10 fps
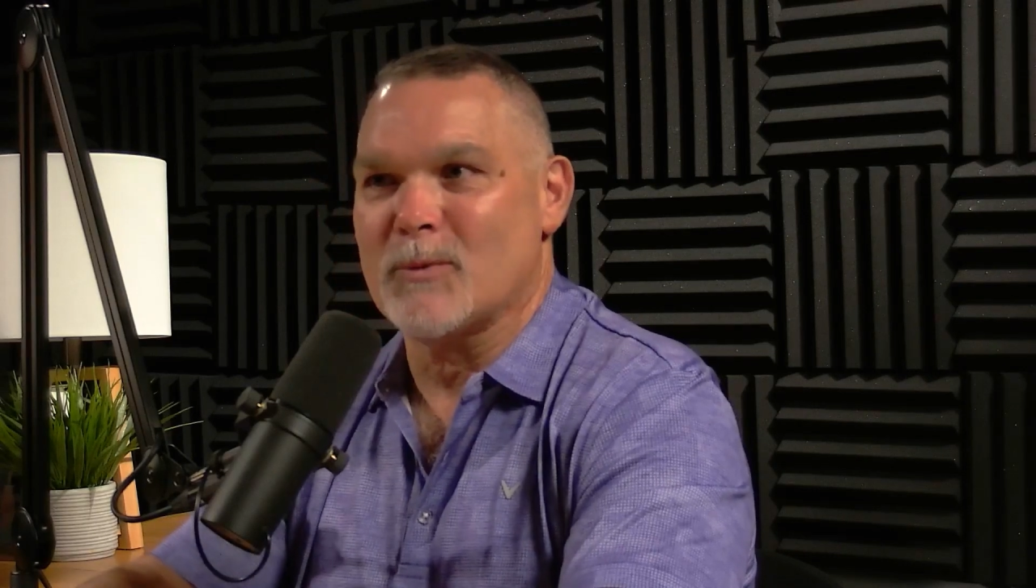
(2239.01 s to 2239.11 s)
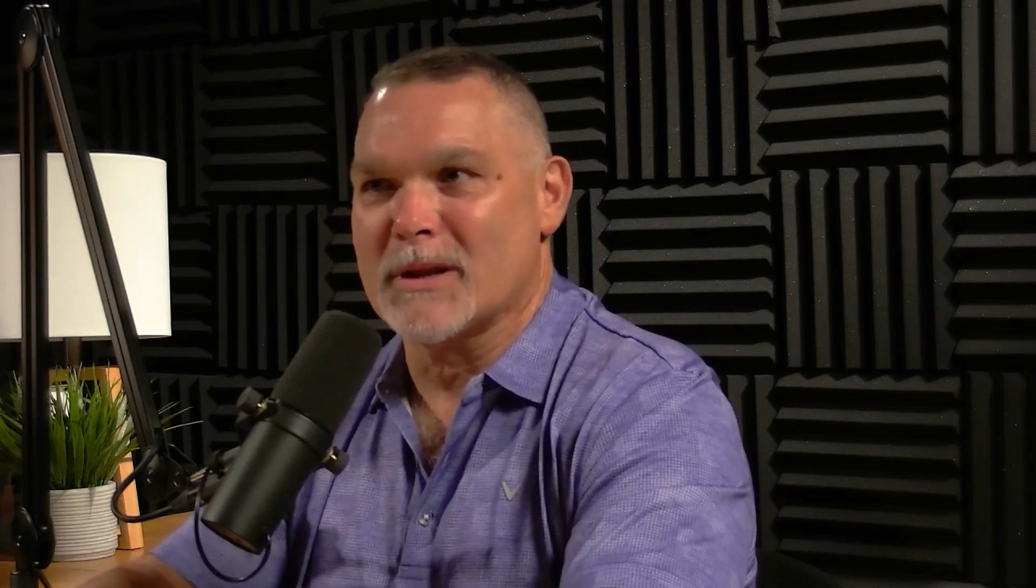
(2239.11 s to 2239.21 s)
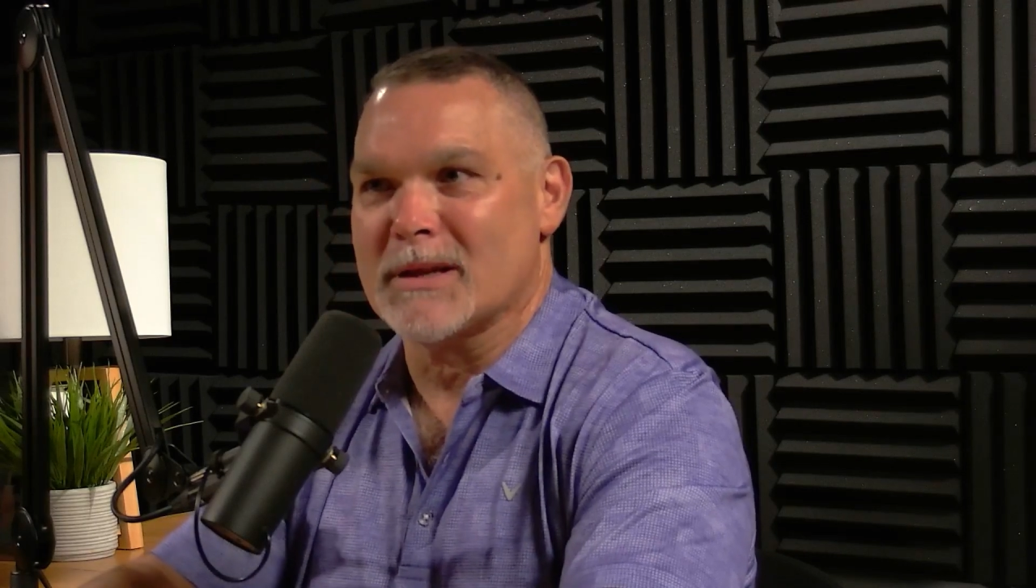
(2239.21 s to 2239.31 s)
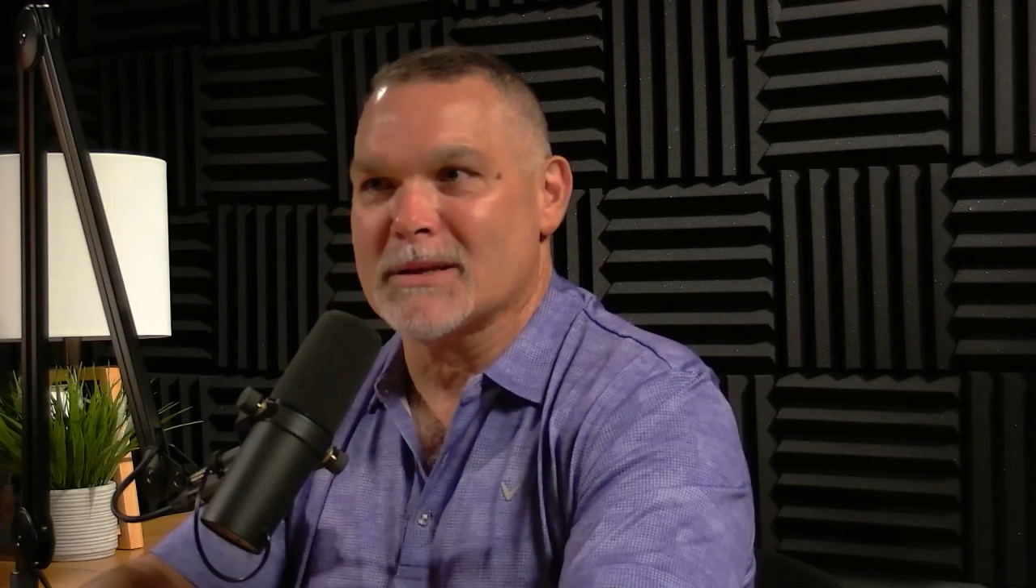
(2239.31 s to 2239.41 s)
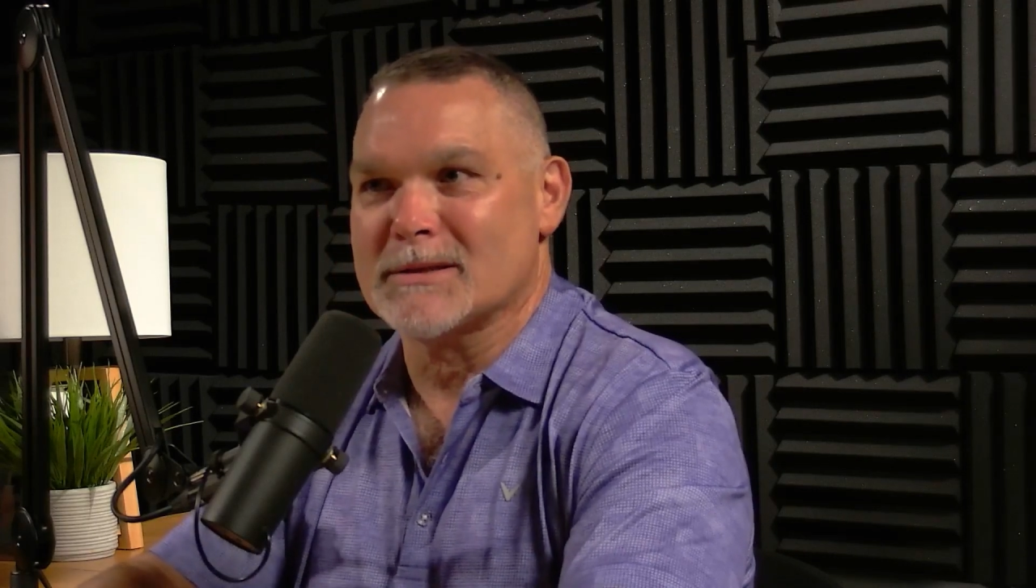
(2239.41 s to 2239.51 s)
what
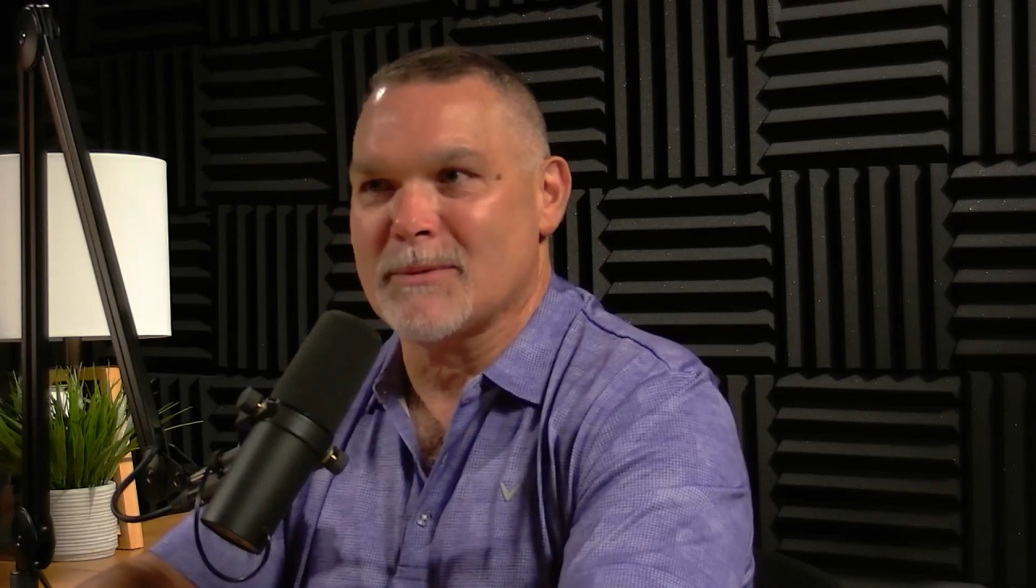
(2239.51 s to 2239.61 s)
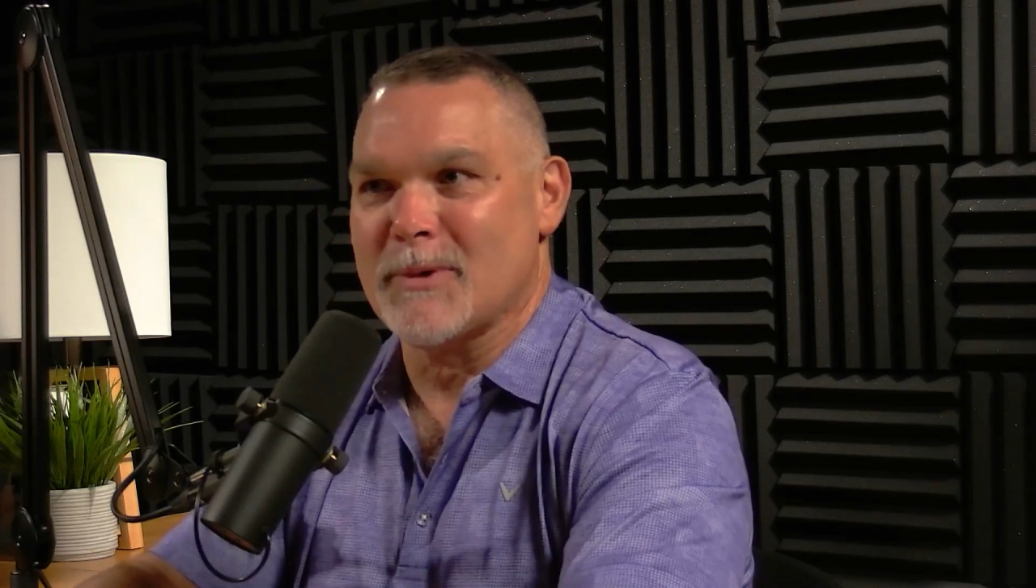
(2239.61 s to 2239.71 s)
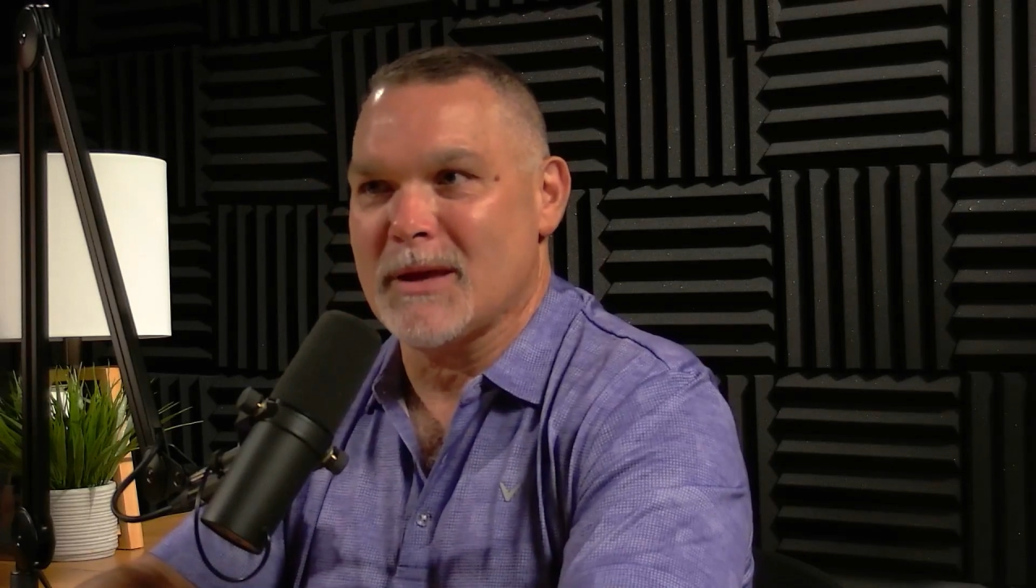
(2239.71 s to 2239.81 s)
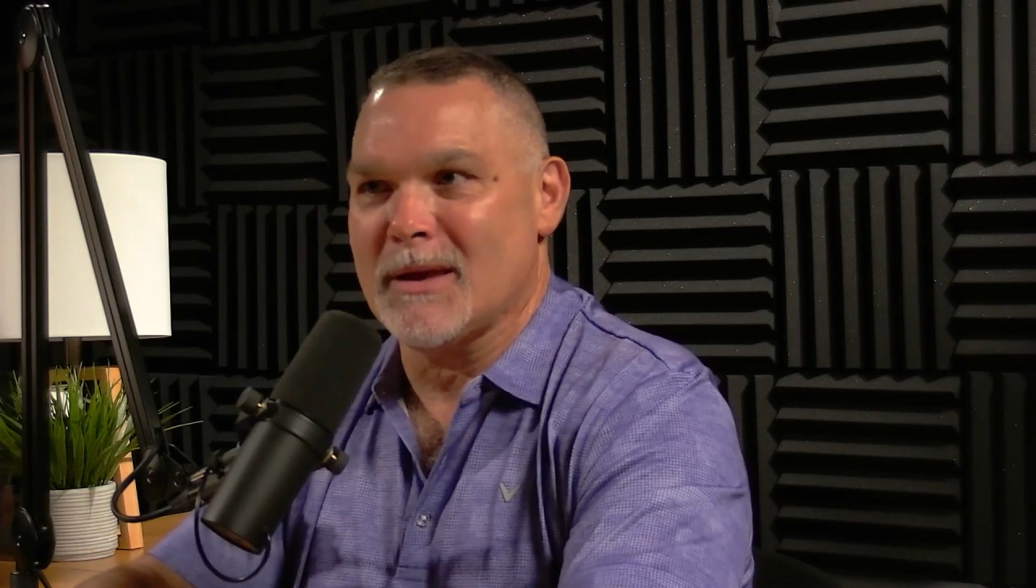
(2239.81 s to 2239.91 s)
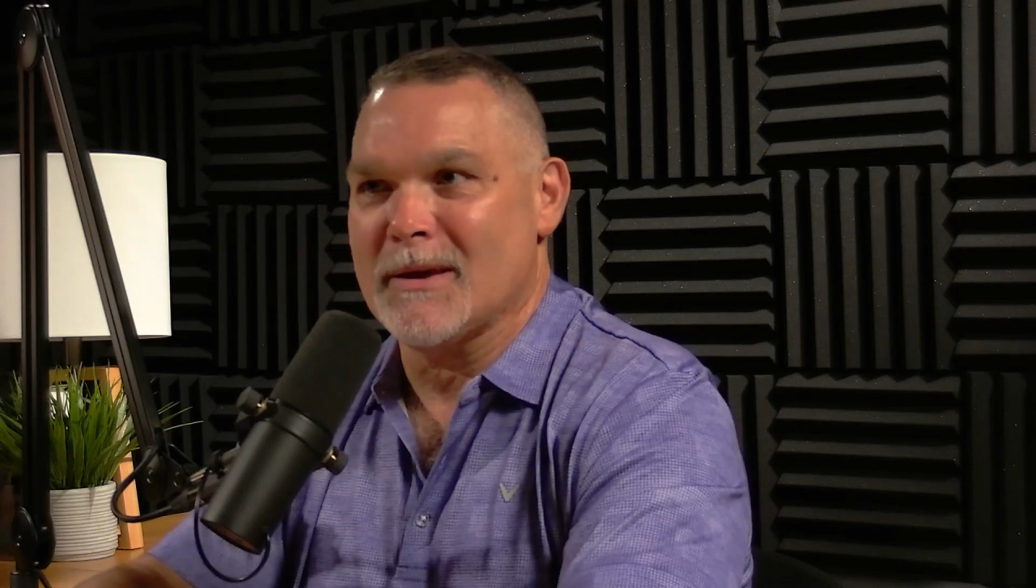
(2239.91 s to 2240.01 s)
it is to
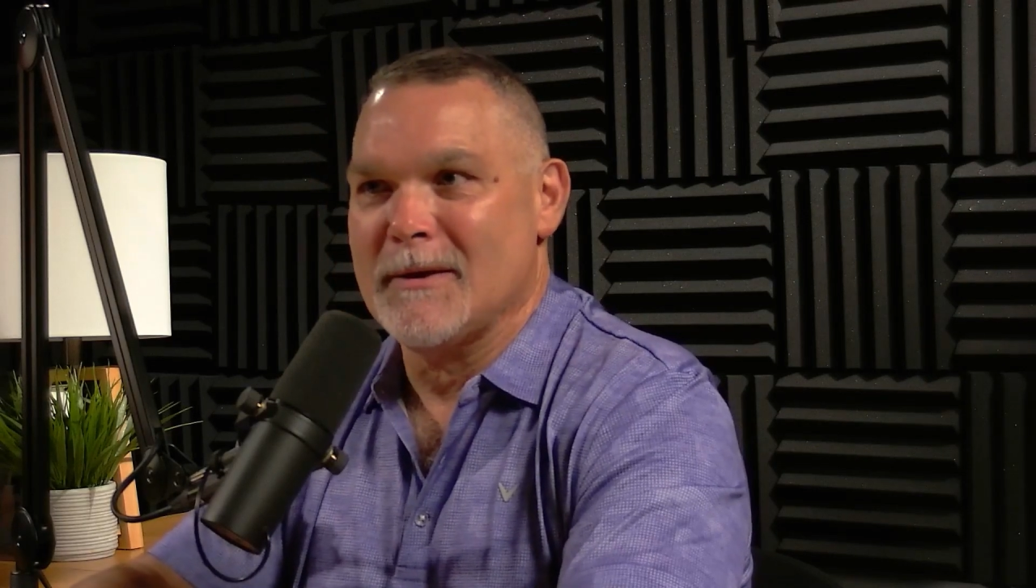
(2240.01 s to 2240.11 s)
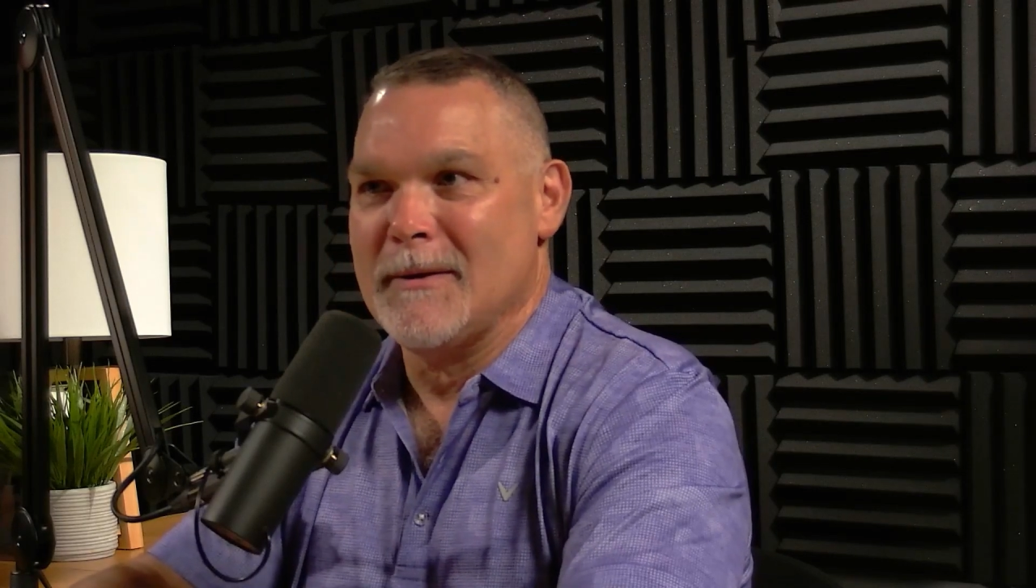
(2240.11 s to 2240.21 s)
be